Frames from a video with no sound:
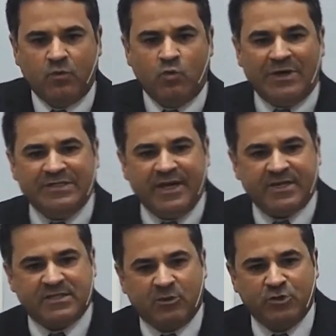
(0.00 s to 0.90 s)
to have
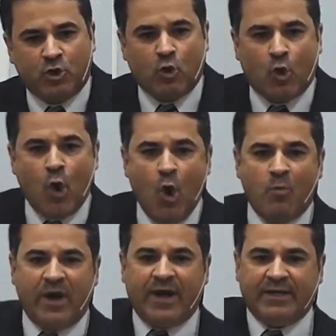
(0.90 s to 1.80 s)
a
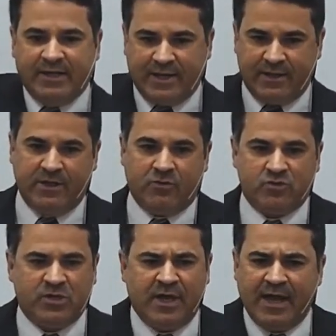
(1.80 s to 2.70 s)
direction
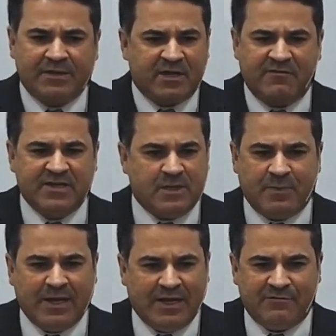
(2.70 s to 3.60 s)
of how
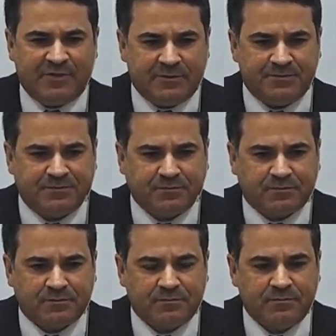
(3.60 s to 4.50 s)
to please the Lord
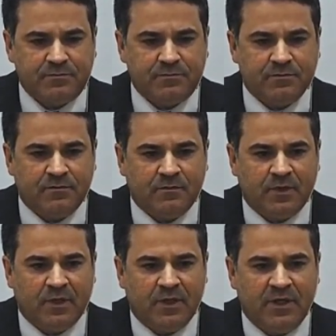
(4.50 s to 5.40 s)
is through the word.